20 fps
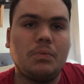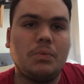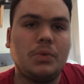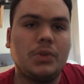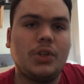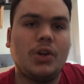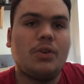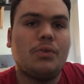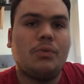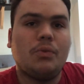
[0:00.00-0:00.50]

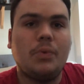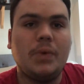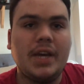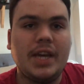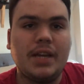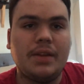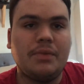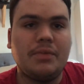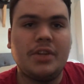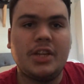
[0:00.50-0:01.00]
Well, not
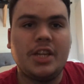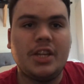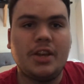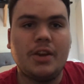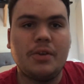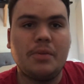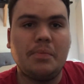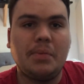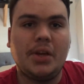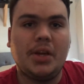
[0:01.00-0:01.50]
weird
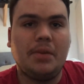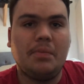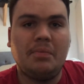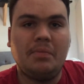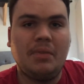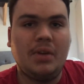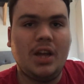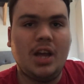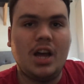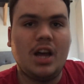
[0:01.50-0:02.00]
video, but
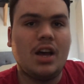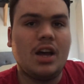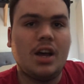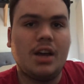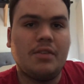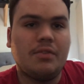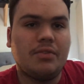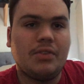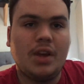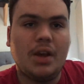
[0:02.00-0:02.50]

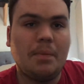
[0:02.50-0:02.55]
I